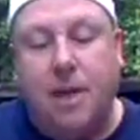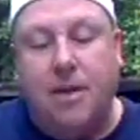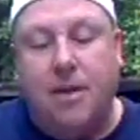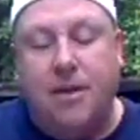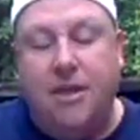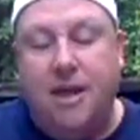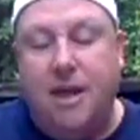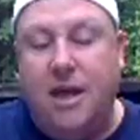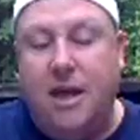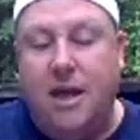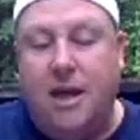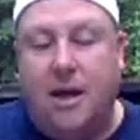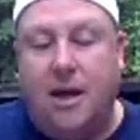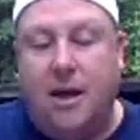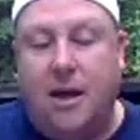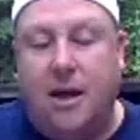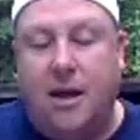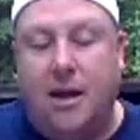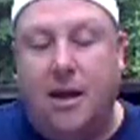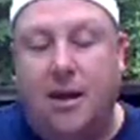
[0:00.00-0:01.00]

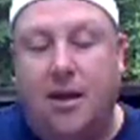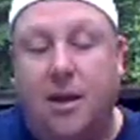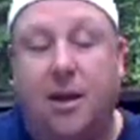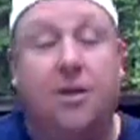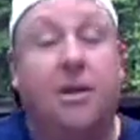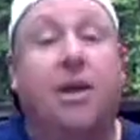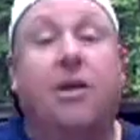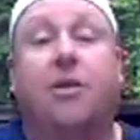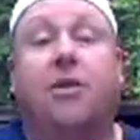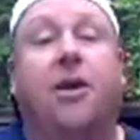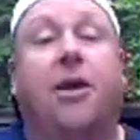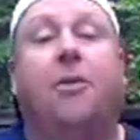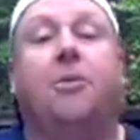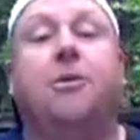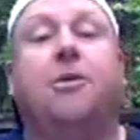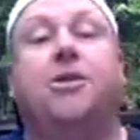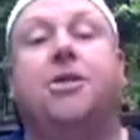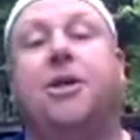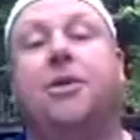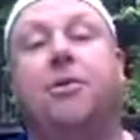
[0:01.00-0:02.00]
The other thing I
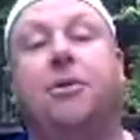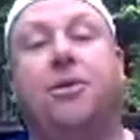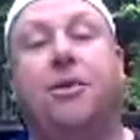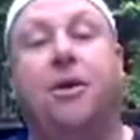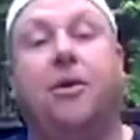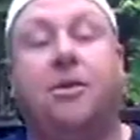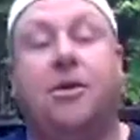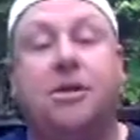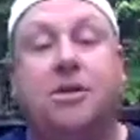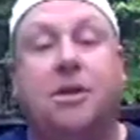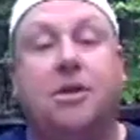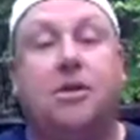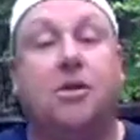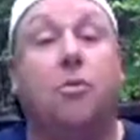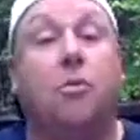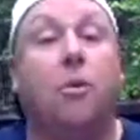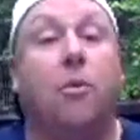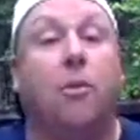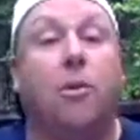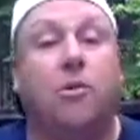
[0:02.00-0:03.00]
want to share with you is a
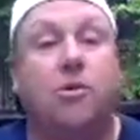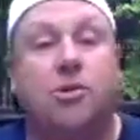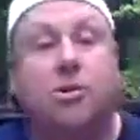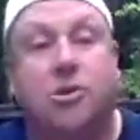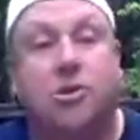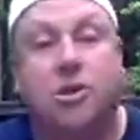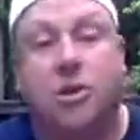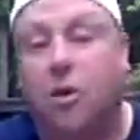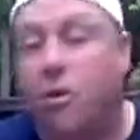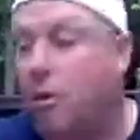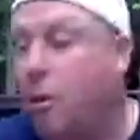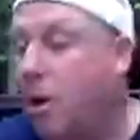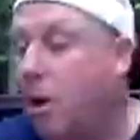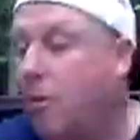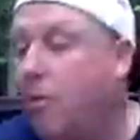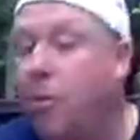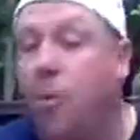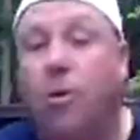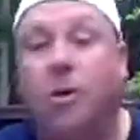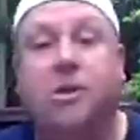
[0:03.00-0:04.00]
little more personal. So
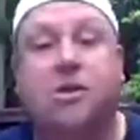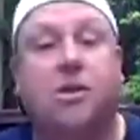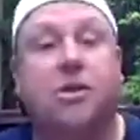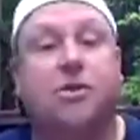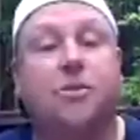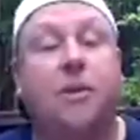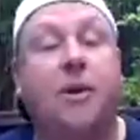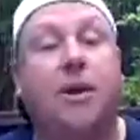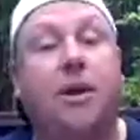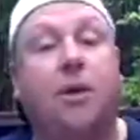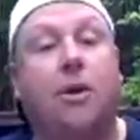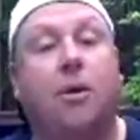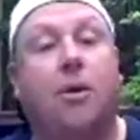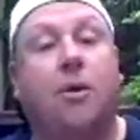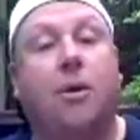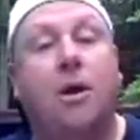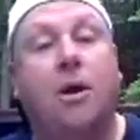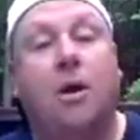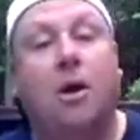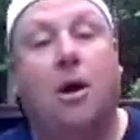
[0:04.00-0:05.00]
our boys this weekend are